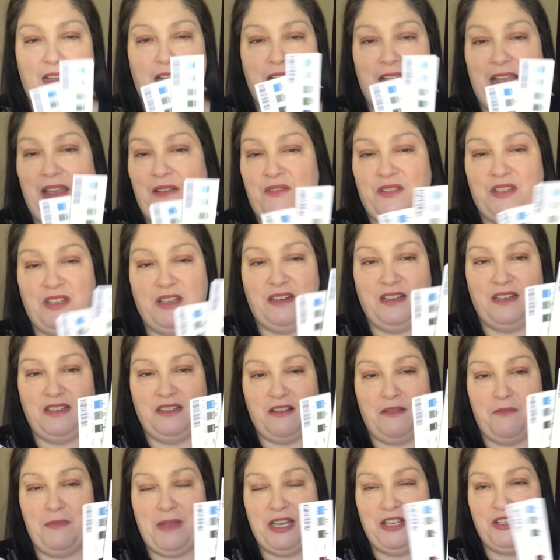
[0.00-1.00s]
ever done a
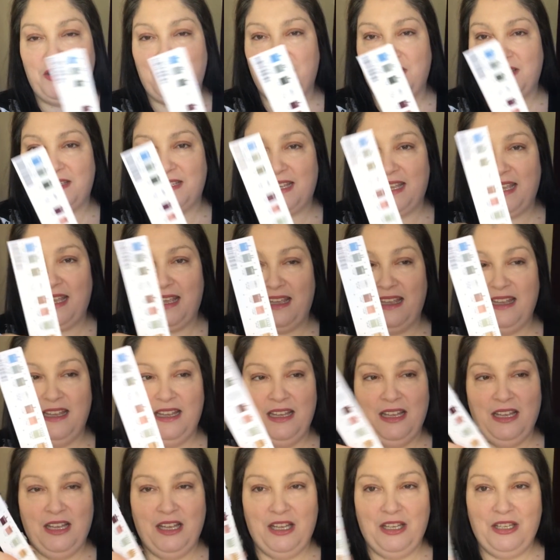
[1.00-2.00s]
dimensions kit,
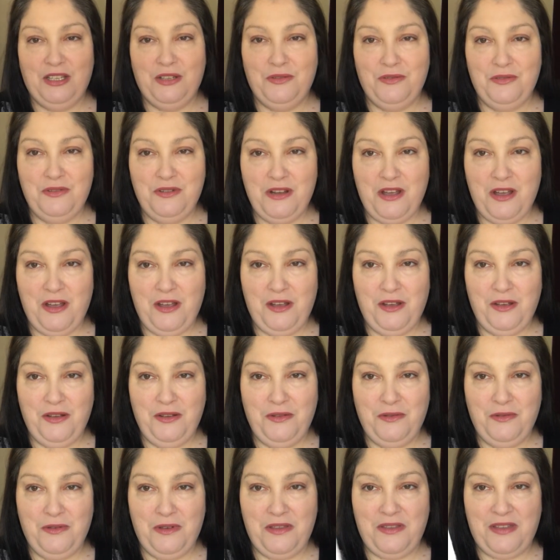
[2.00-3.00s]
you'll
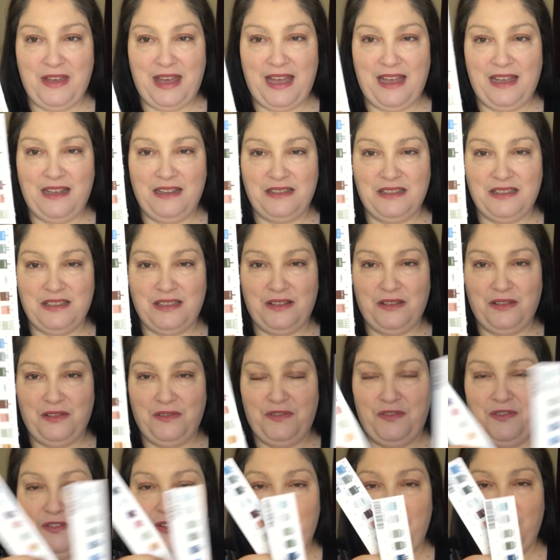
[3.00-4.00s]
know that the
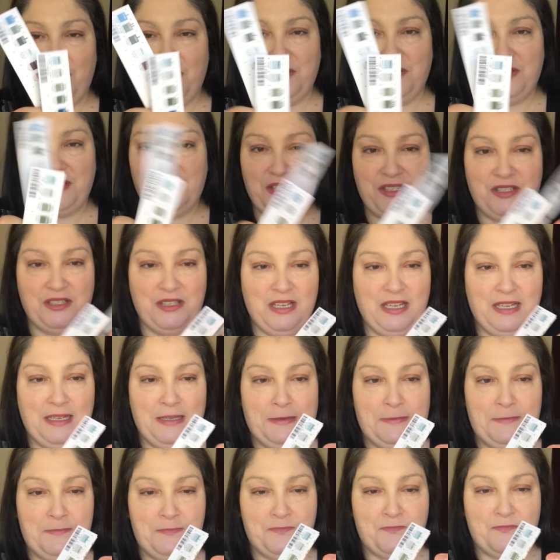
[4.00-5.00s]
floss
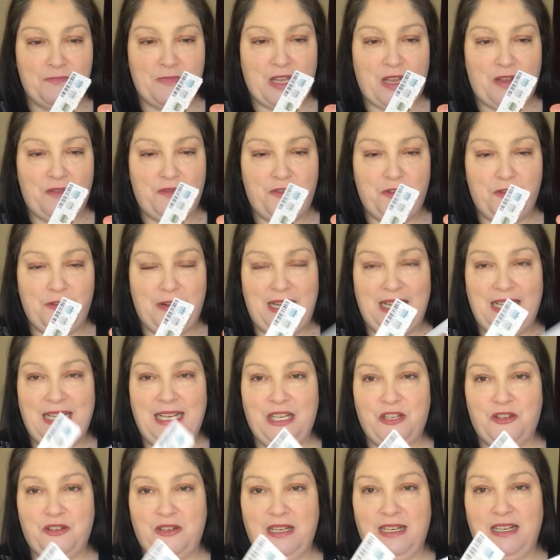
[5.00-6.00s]
for it
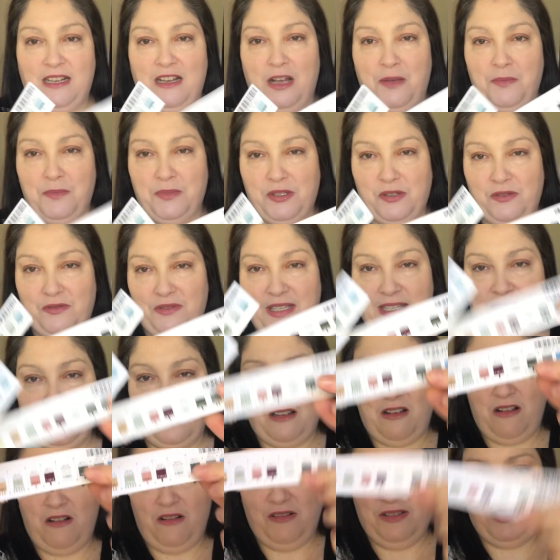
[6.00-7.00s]
literally comes on these
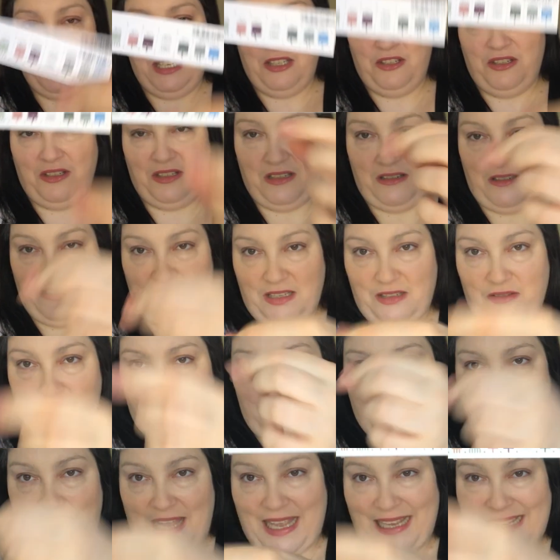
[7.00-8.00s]
cards and it just like sort
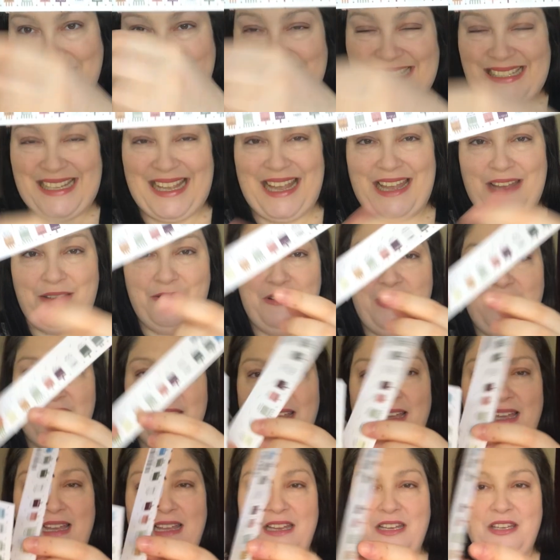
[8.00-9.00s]
of hangs down like
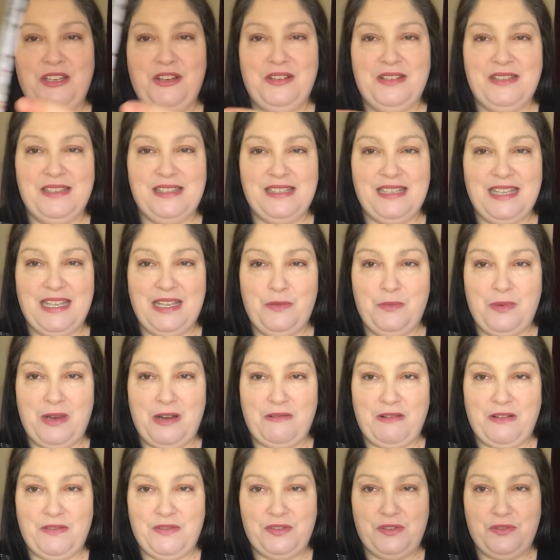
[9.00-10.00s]
that, and you can see
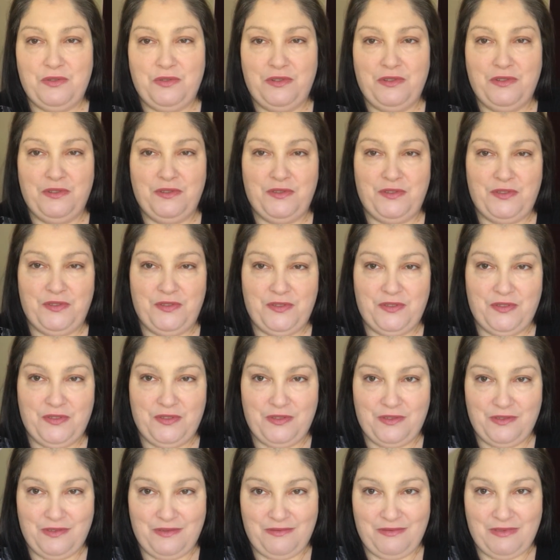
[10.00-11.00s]
where I've sort of
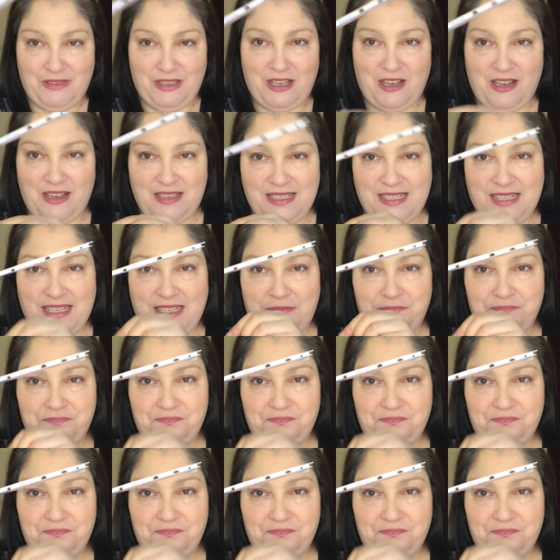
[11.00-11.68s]
cut it.